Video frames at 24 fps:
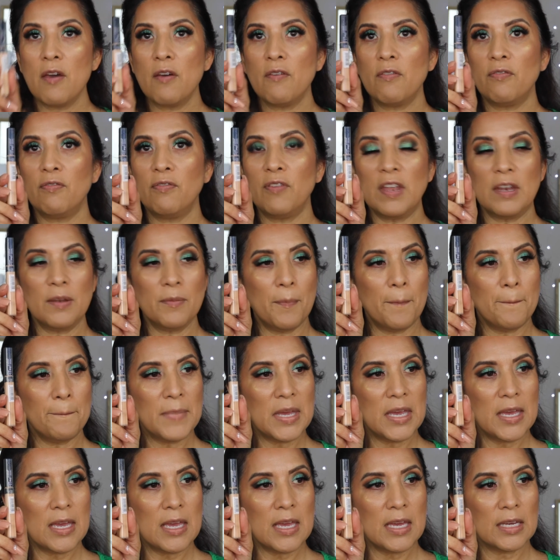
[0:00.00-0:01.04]
Fit
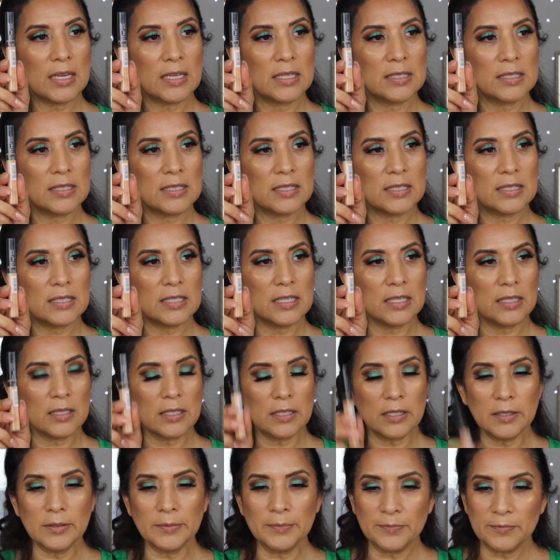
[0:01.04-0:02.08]
Me
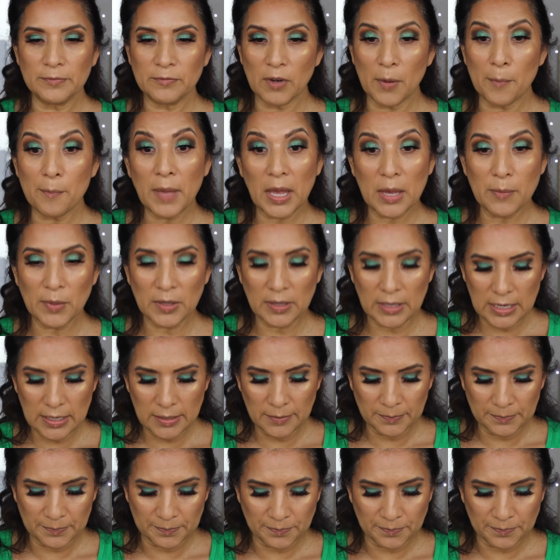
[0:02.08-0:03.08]
Concealer from Maybelline